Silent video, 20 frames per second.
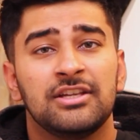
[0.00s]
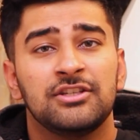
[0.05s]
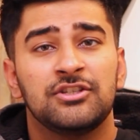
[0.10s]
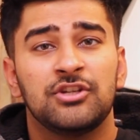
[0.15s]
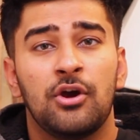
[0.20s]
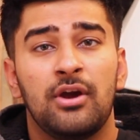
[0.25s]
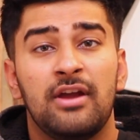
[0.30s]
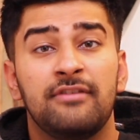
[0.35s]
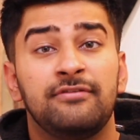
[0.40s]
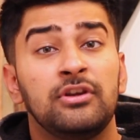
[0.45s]

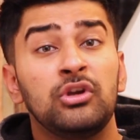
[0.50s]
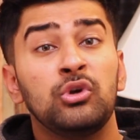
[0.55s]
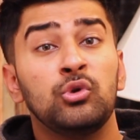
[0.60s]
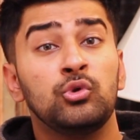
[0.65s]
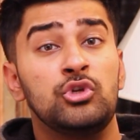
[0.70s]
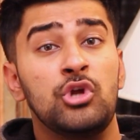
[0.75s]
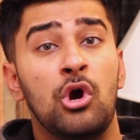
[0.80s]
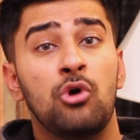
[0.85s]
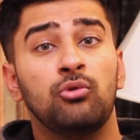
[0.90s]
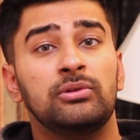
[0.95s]
So if
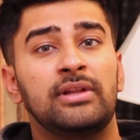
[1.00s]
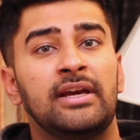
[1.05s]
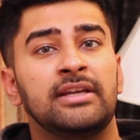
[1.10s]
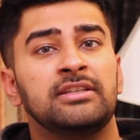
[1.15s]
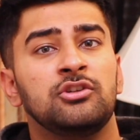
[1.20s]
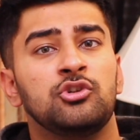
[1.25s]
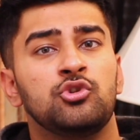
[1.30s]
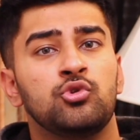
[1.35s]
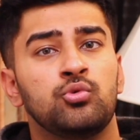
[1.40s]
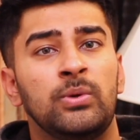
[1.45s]
you don't
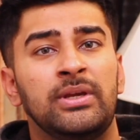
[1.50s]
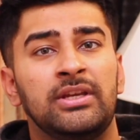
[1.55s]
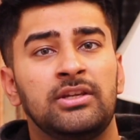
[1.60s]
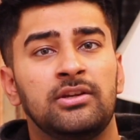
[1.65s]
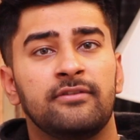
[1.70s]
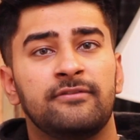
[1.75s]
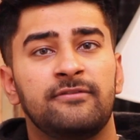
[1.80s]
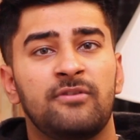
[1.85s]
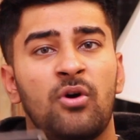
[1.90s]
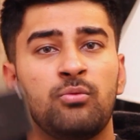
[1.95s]
like to tweak
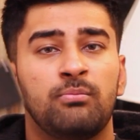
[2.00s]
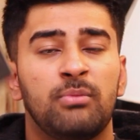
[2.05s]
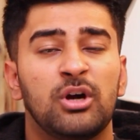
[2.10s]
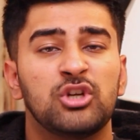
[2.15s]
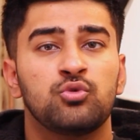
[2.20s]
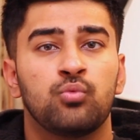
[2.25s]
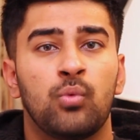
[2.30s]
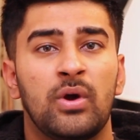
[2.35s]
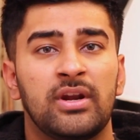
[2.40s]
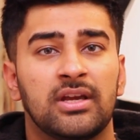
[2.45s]
your phone
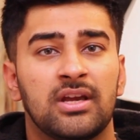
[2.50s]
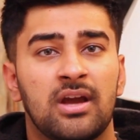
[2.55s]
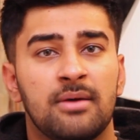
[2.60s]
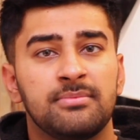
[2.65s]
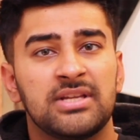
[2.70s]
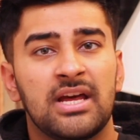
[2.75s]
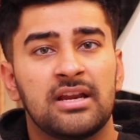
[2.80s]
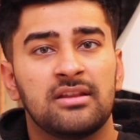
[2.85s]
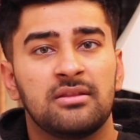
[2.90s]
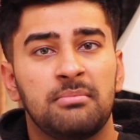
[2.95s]
much when it
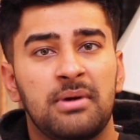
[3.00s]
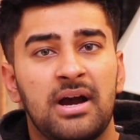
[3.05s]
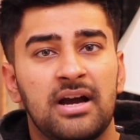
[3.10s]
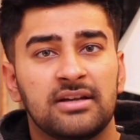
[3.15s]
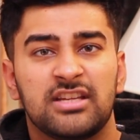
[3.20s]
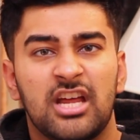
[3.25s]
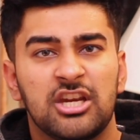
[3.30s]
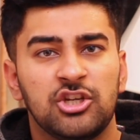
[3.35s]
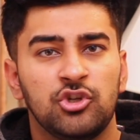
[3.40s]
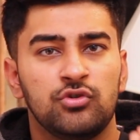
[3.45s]
comes out of the
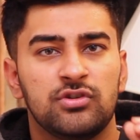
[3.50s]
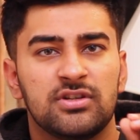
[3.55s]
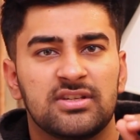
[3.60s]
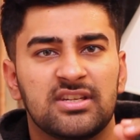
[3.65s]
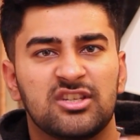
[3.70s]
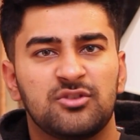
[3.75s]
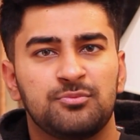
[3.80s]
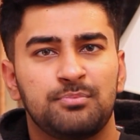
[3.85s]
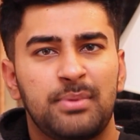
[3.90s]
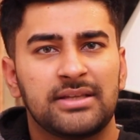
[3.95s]
box and you just
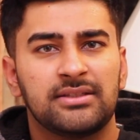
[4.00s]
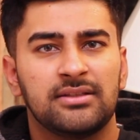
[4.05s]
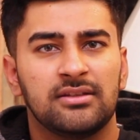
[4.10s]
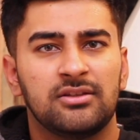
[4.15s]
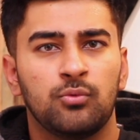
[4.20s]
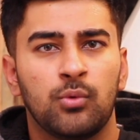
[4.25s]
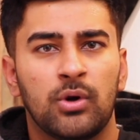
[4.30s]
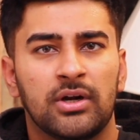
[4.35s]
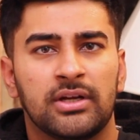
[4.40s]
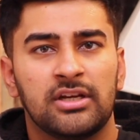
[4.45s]
expect it
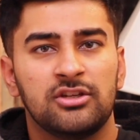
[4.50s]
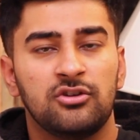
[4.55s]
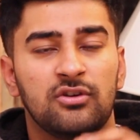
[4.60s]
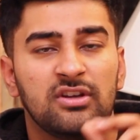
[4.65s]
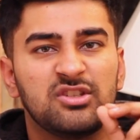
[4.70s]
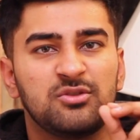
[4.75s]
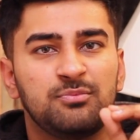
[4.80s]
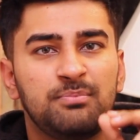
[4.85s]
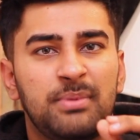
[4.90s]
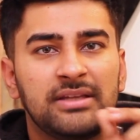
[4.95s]
to work and you
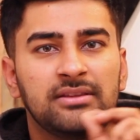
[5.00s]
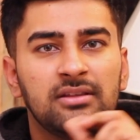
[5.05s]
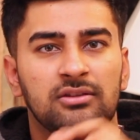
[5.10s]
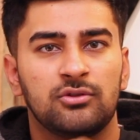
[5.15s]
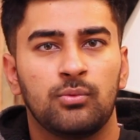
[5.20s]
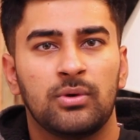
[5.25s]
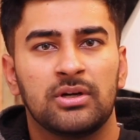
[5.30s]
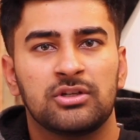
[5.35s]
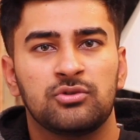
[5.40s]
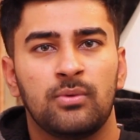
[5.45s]
expect it
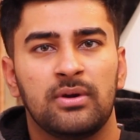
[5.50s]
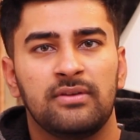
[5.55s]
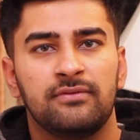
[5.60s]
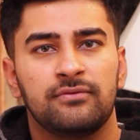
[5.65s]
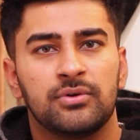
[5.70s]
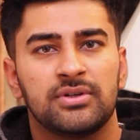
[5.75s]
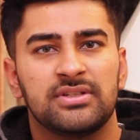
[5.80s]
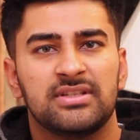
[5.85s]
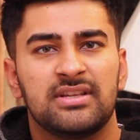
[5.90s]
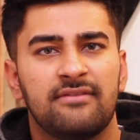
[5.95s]
to work
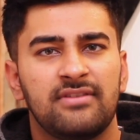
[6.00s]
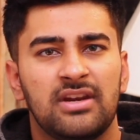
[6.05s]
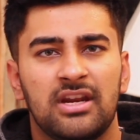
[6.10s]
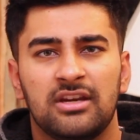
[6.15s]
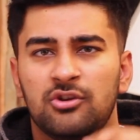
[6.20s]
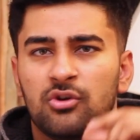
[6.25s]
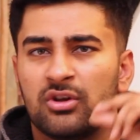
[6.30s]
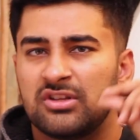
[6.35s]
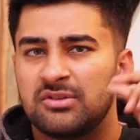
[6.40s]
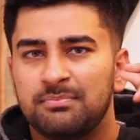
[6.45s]
24/7
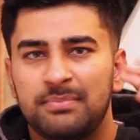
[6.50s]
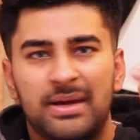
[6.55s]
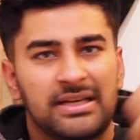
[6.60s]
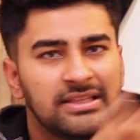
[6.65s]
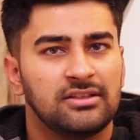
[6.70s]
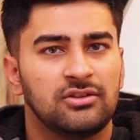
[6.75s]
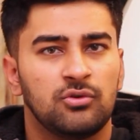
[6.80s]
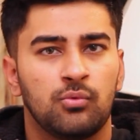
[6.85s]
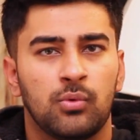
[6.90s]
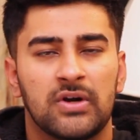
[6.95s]
and you
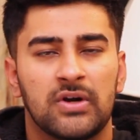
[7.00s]
expect it to